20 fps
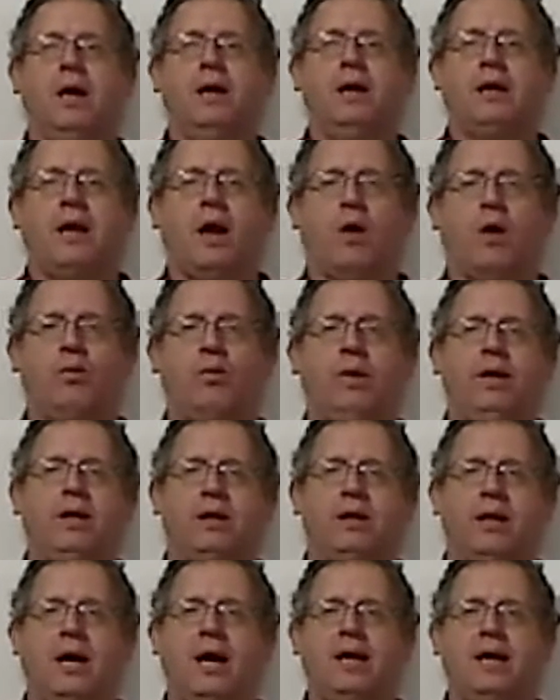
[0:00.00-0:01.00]
Now
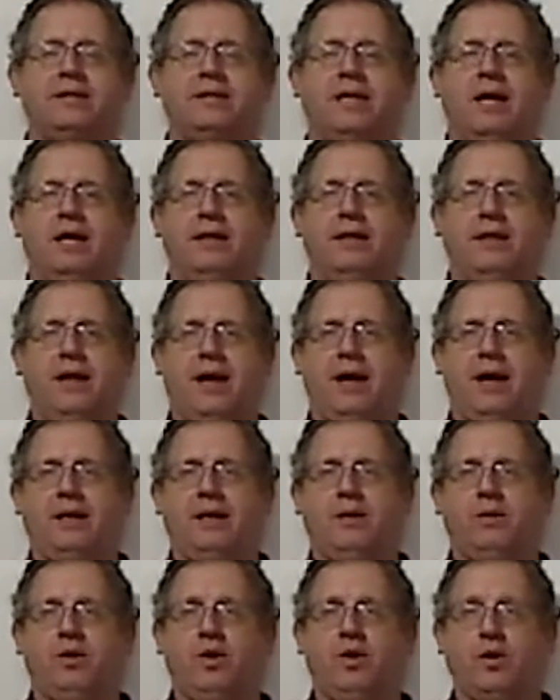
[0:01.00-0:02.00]
realize that
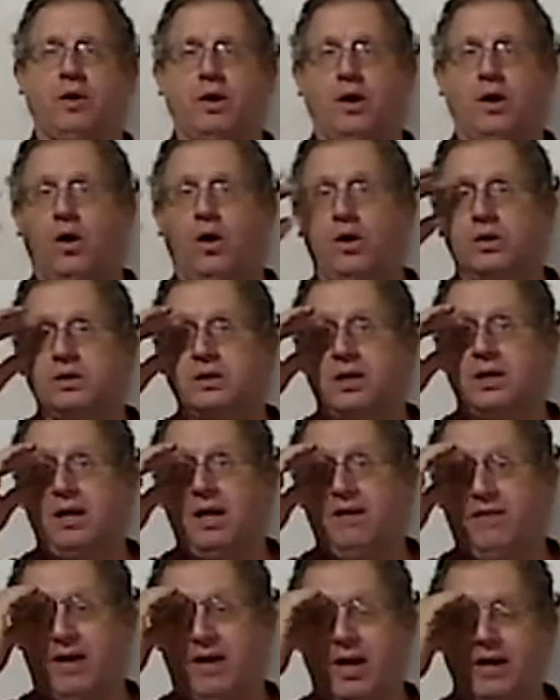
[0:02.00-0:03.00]
you can also
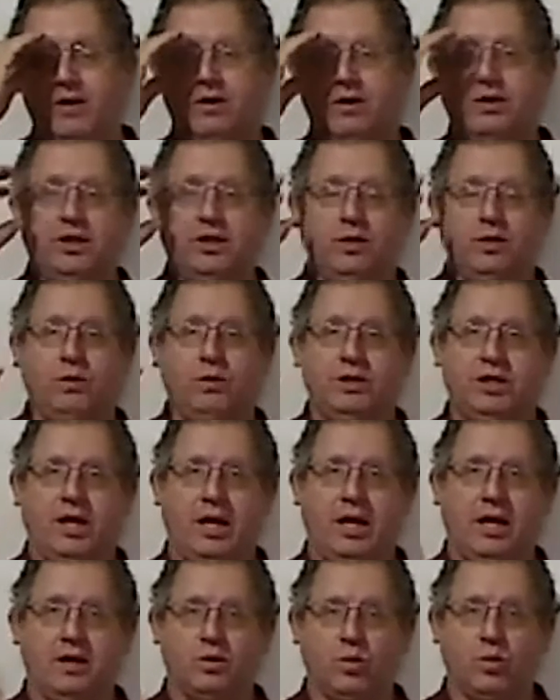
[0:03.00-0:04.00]
have hydrogen which
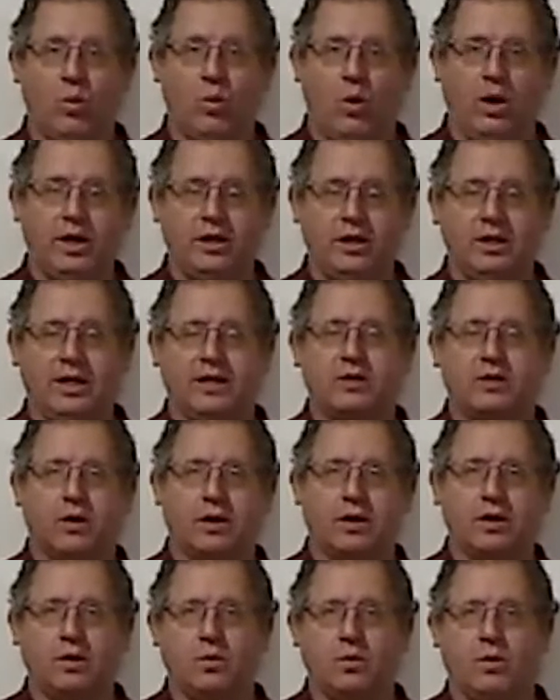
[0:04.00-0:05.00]
has 1 electron
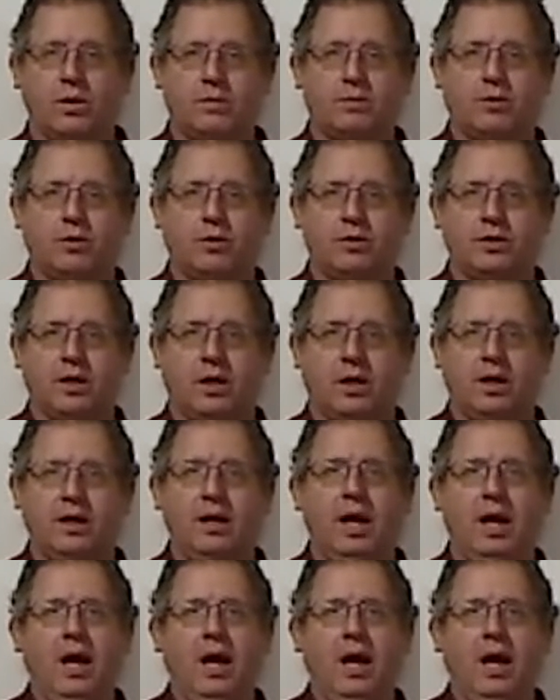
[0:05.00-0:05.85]
and 1 proton.